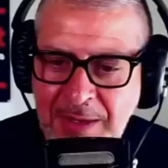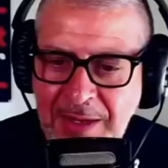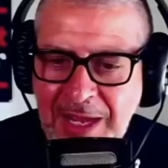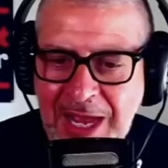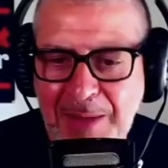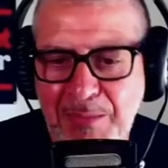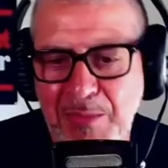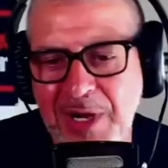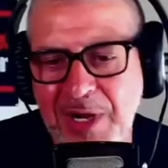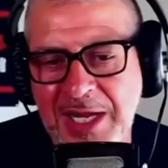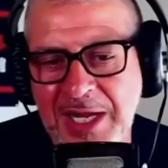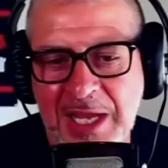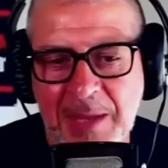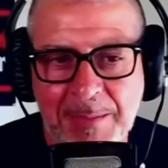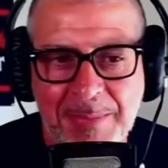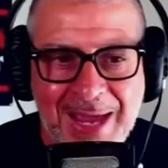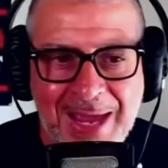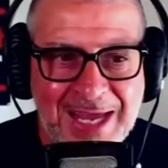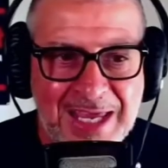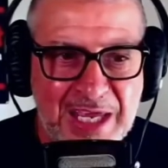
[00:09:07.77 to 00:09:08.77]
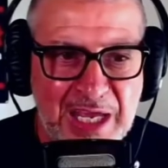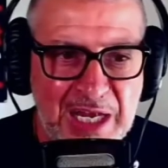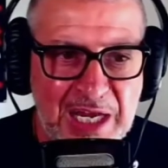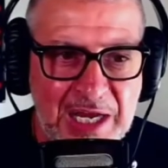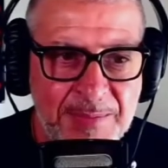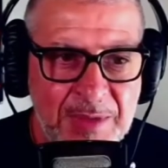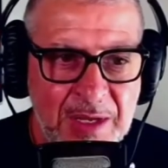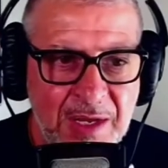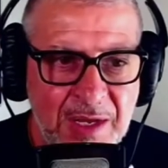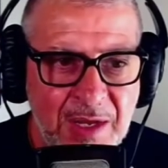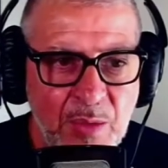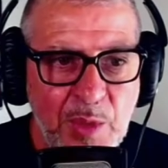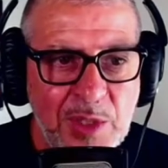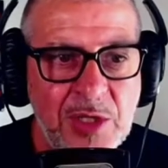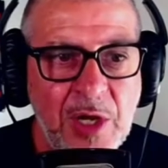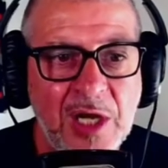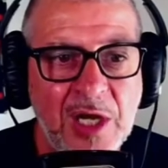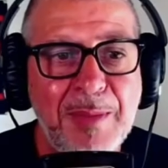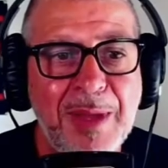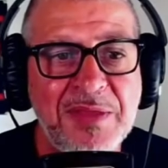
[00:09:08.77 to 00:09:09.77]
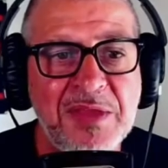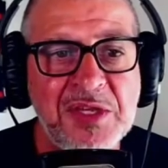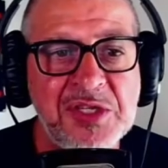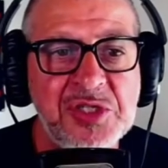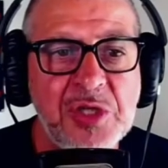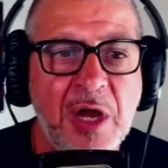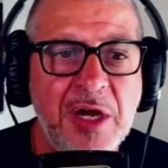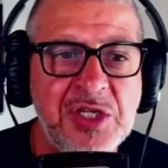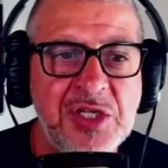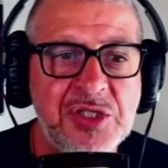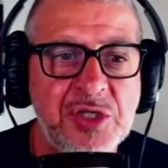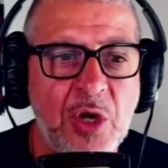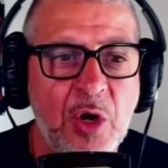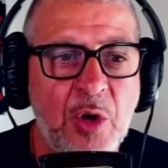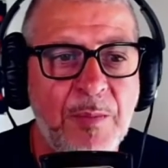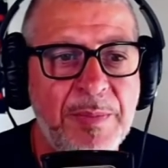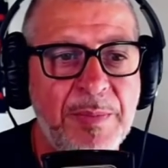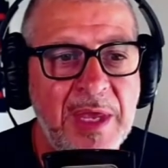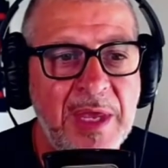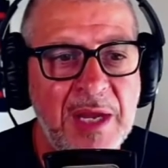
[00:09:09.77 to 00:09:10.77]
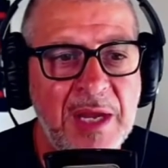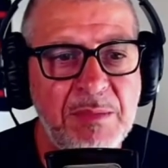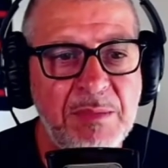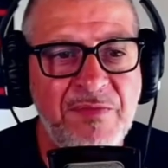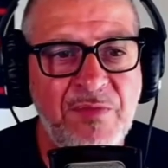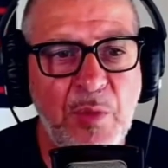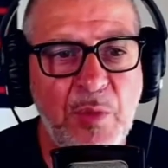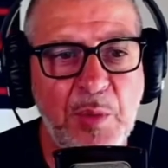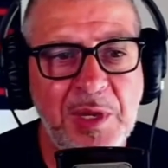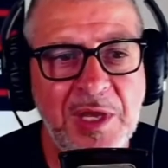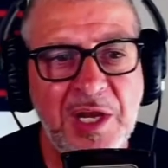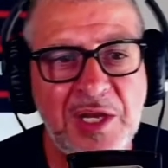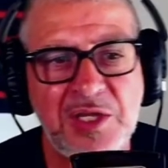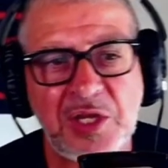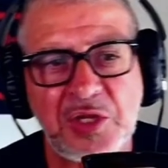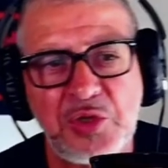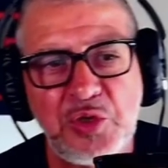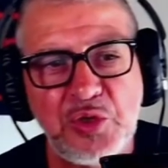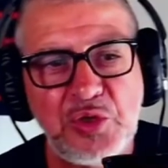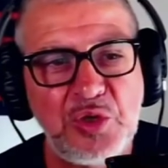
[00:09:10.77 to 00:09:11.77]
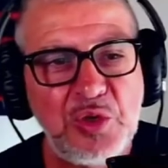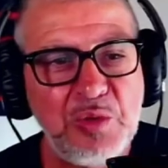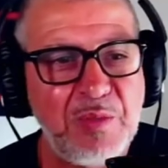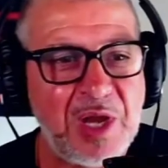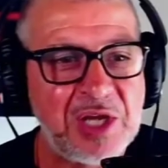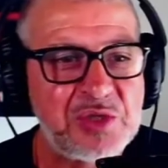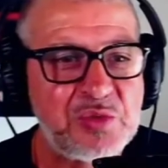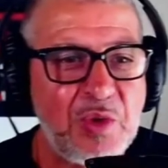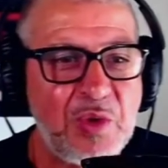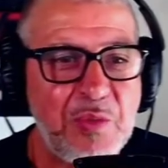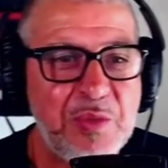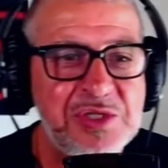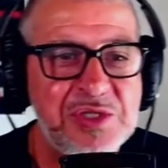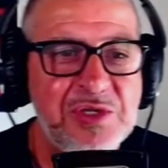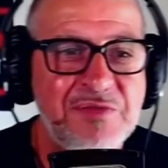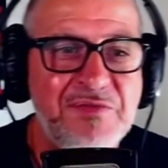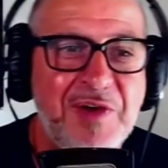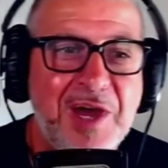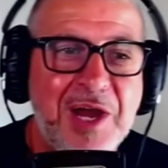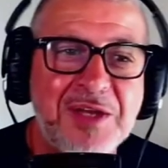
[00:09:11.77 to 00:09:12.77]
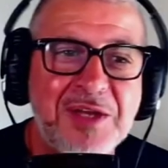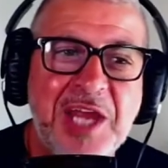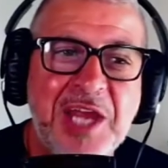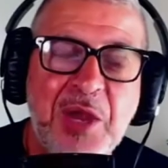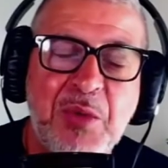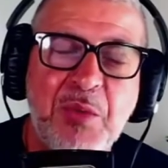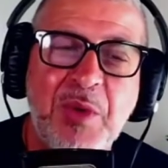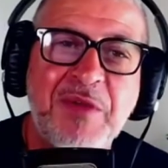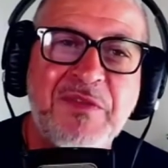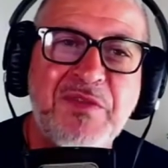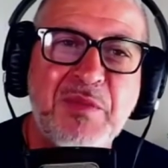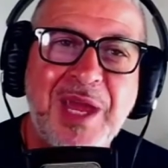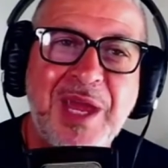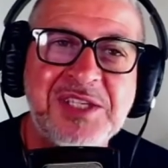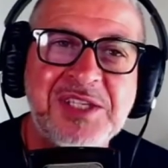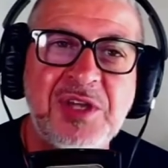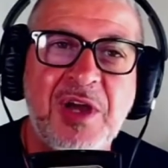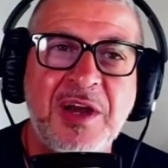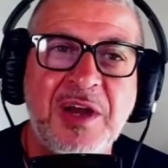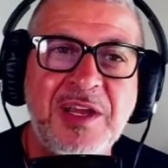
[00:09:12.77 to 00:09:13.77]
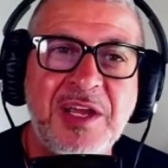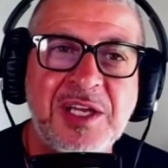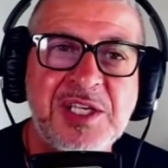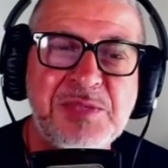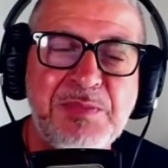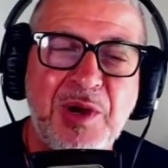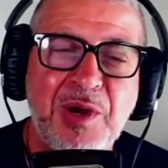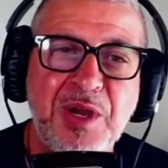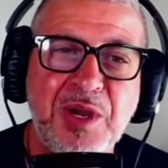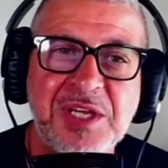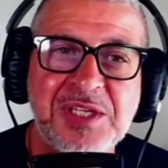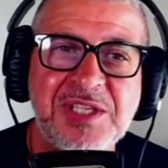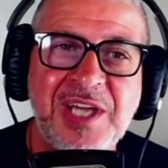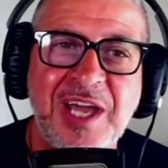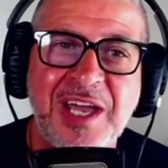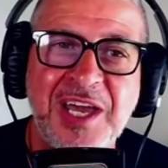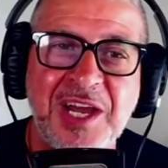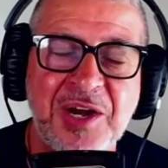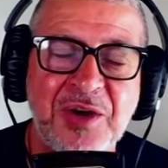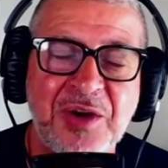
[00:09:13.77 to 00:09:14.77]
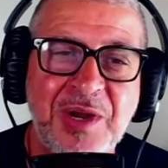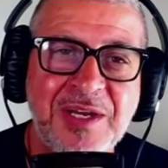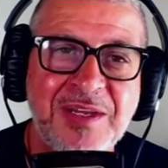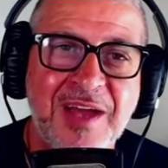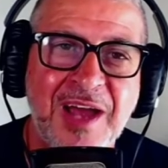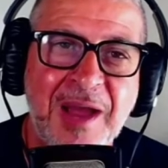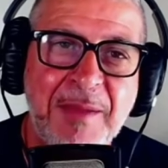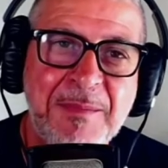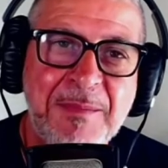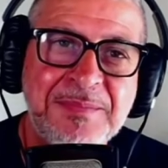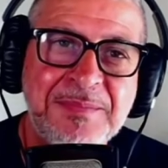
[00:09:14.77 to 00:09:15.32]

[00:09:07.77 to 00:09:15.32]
I'm ready to get back in it. We talked about the Saudi show, and before we get into too much, what was your final takeaway from that Saudi experience? I had a great time.